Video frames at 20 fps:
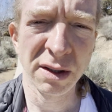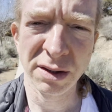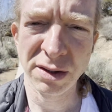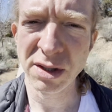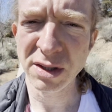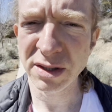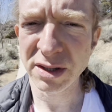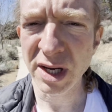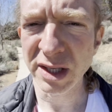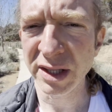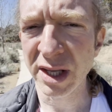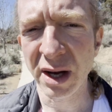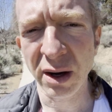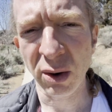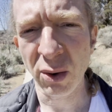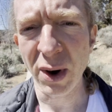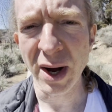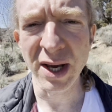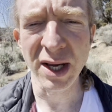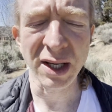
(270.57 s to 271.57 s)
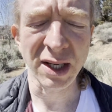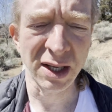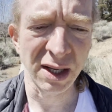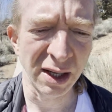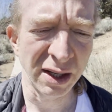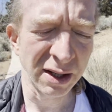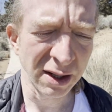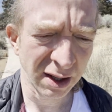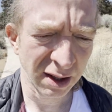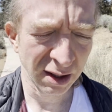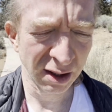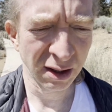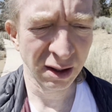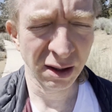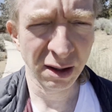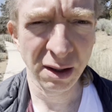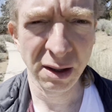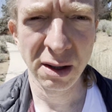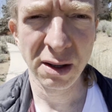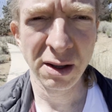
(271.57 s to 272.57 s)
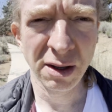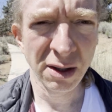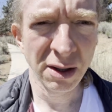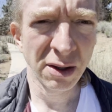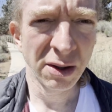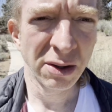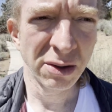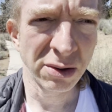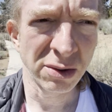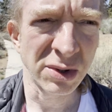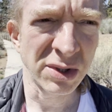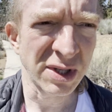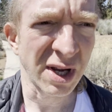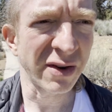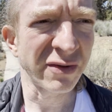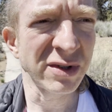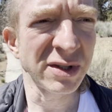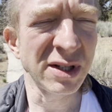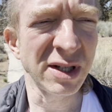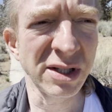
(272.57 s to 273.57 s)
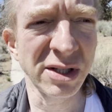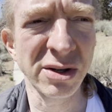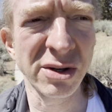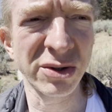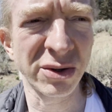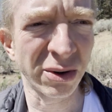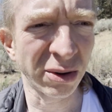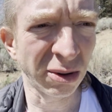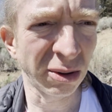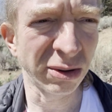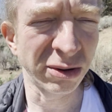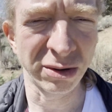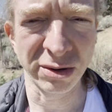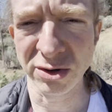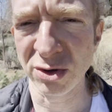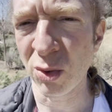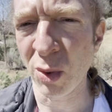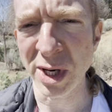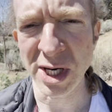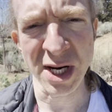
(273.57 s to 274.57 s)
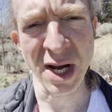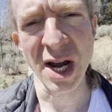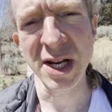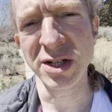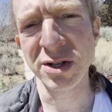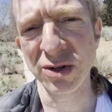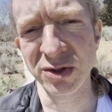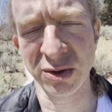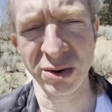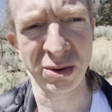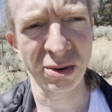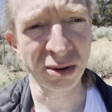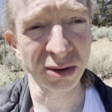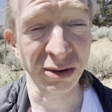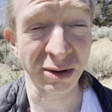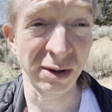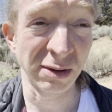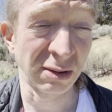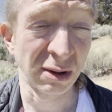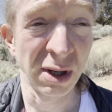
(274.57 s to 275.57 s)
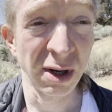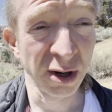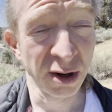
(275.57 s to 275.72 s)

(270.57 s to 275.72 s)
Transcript: Just like that quiet kid who's 17 years old or 29 years old or